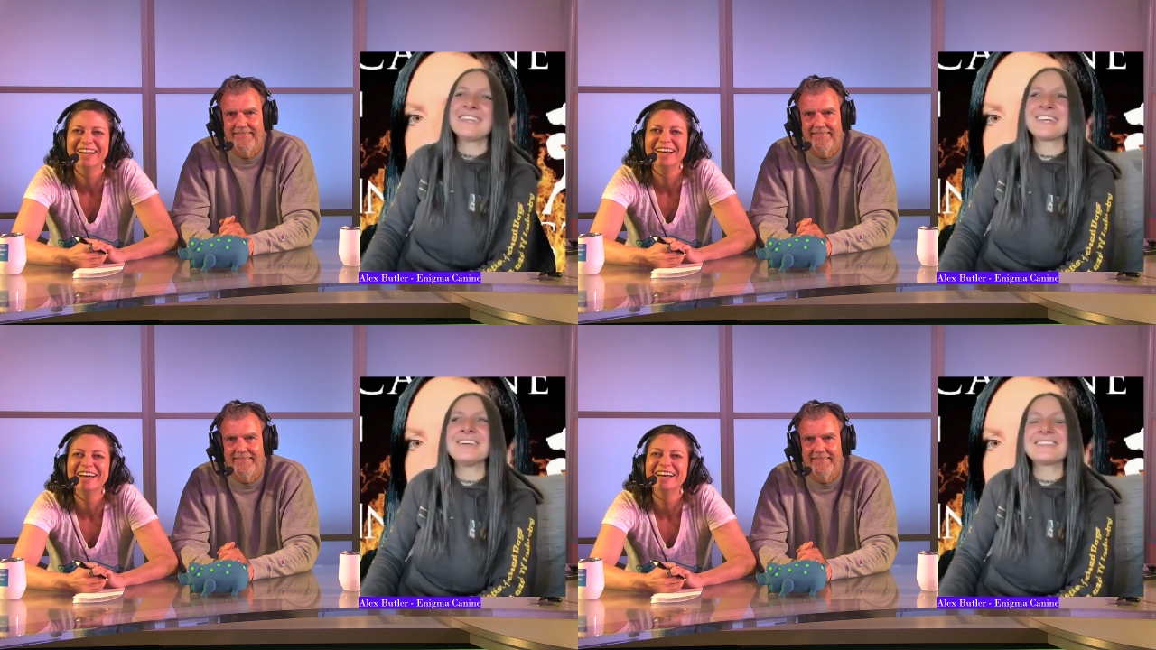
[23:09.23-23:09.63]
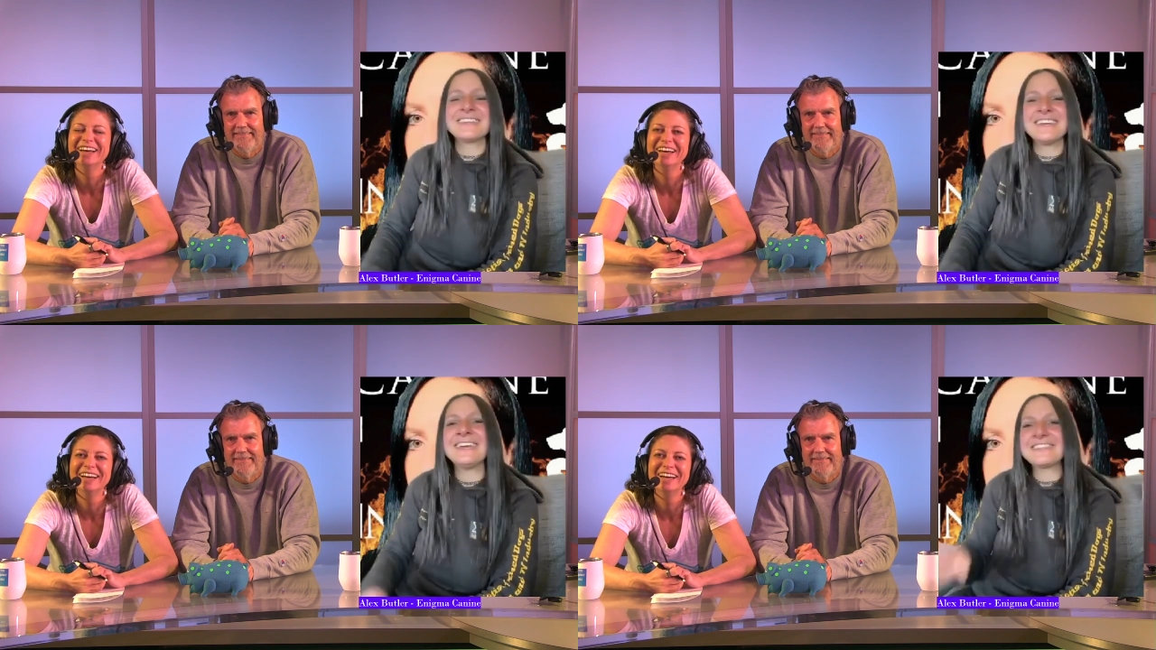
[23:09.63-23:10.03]
Speaker 1: So it's a,
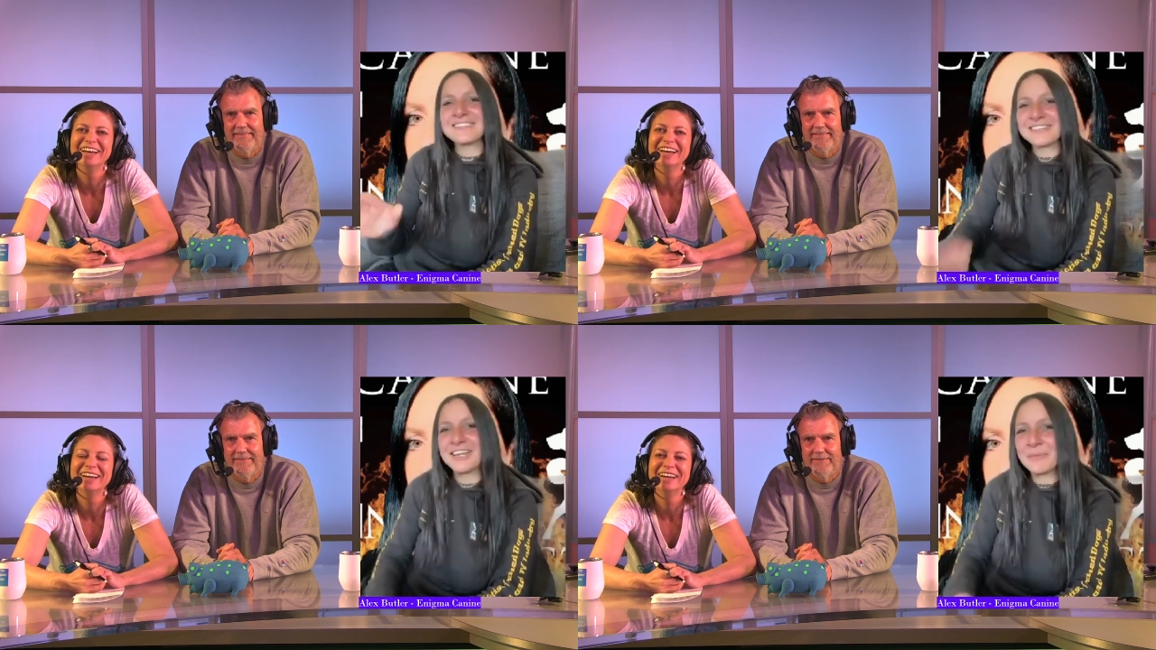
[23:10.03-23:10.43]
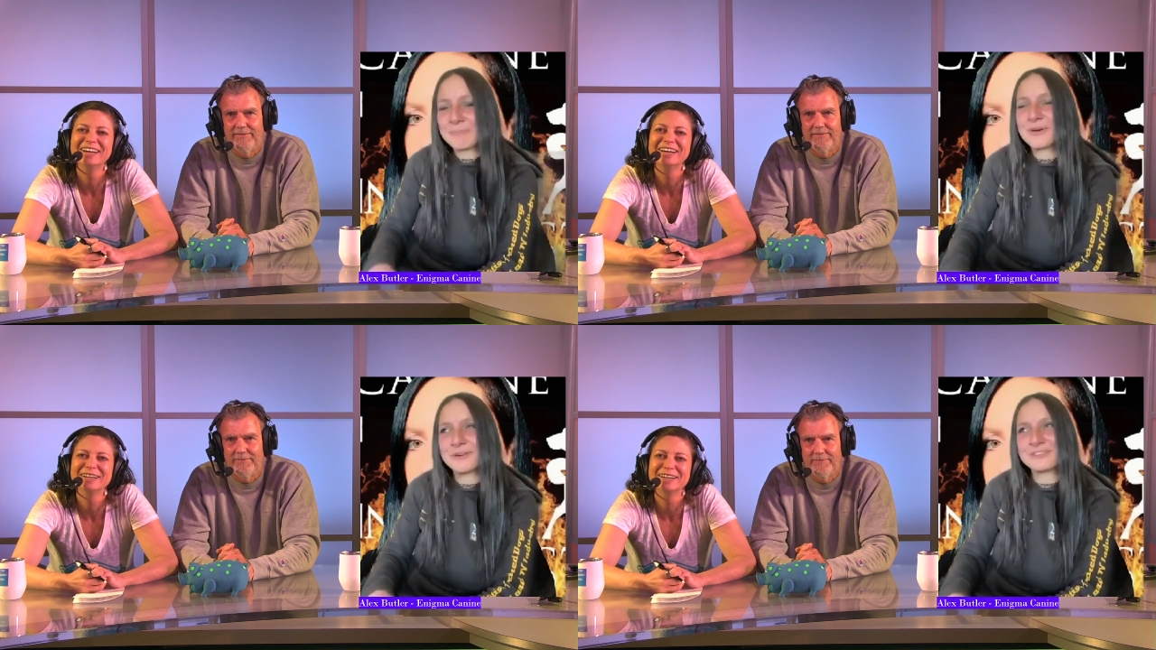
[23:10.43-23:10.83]
it is a slower
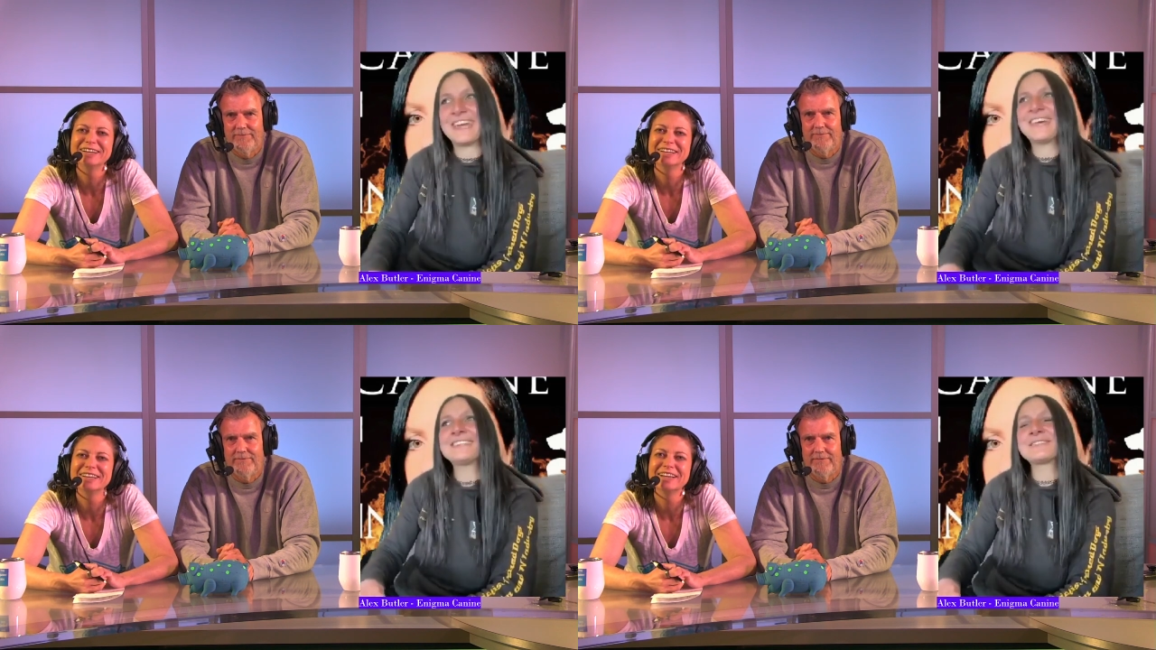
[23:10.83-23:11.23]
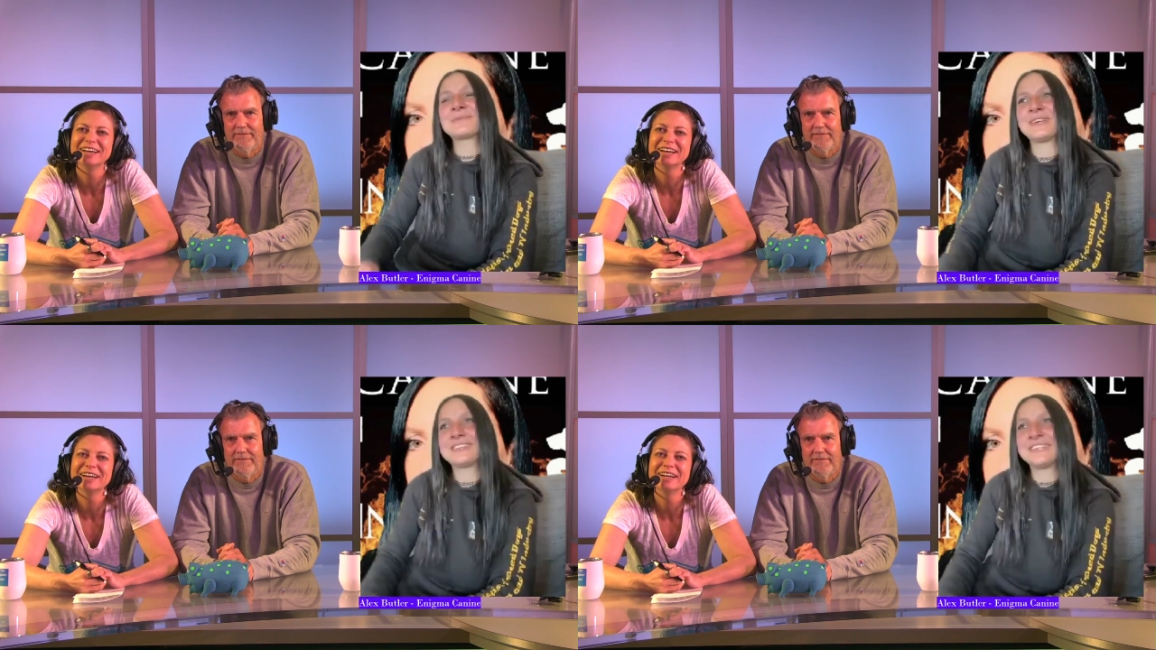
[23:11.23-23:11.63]
process,
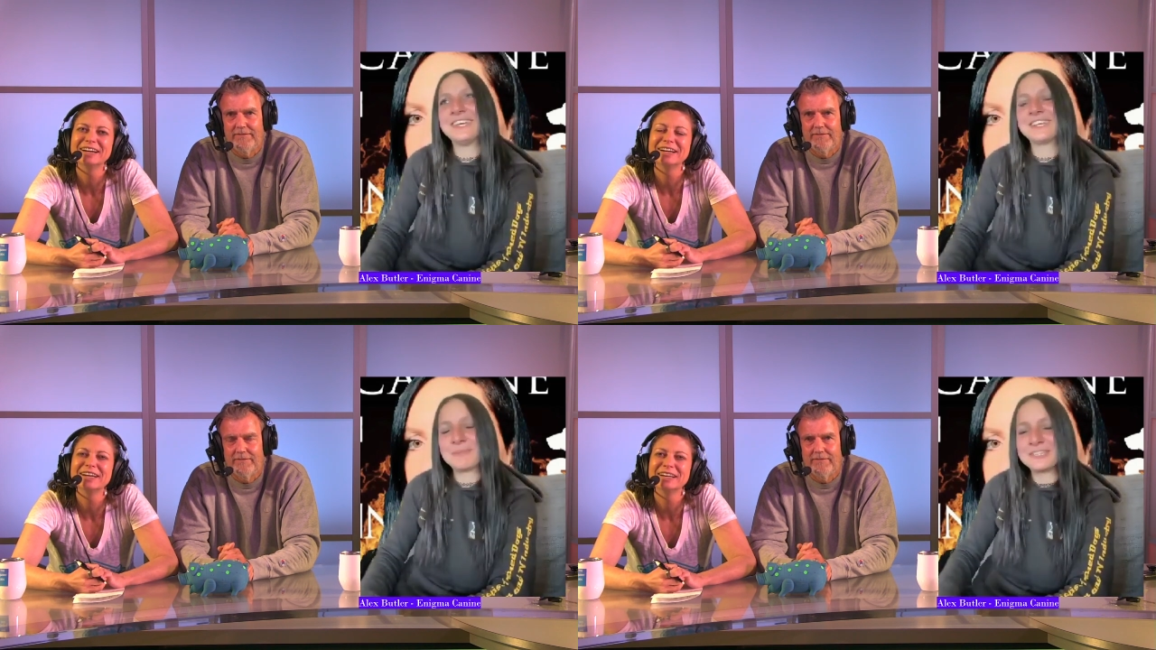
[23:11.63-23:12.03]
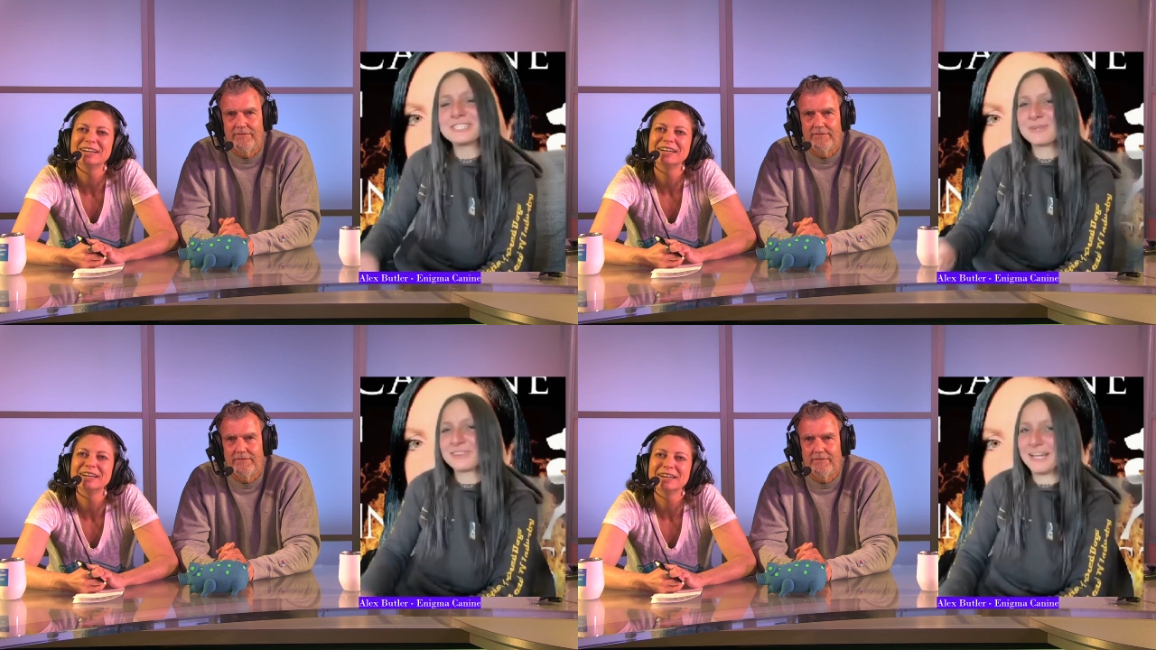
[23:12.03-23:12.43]
with the, especially
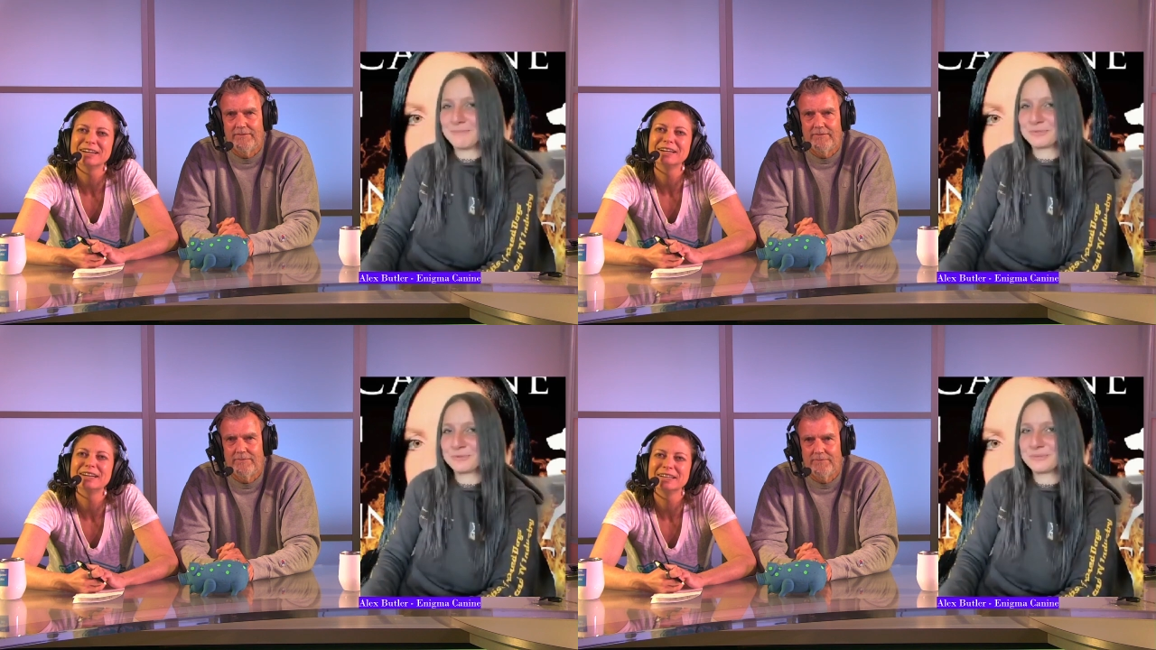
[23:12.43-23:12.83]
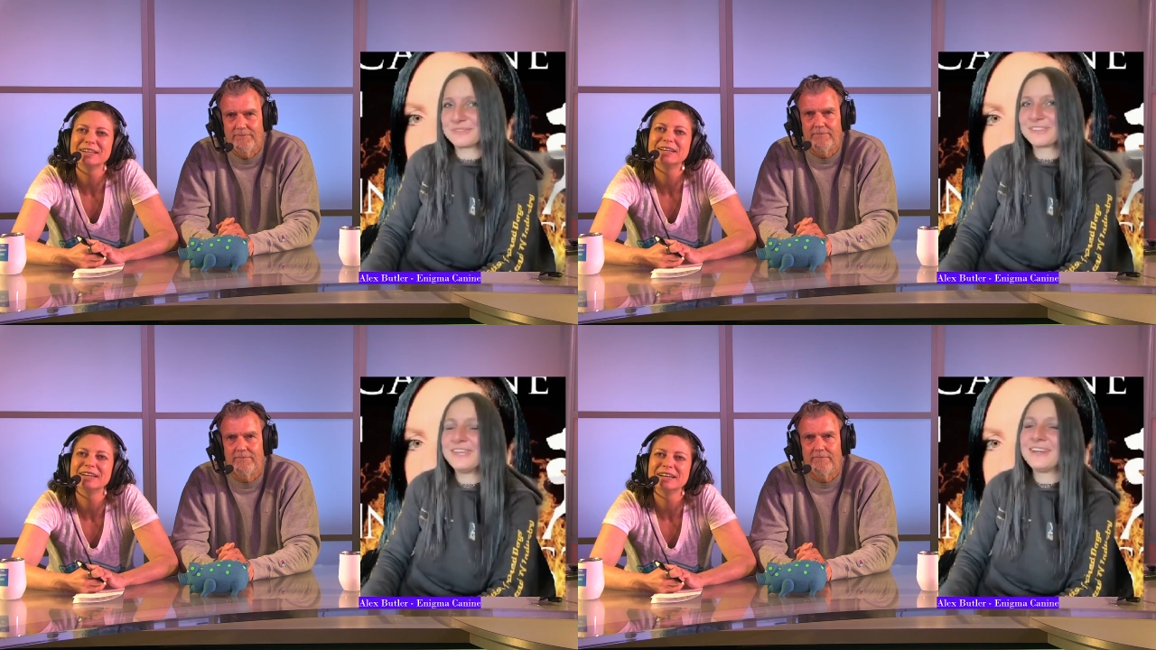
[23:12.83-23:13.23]
with the Labradors,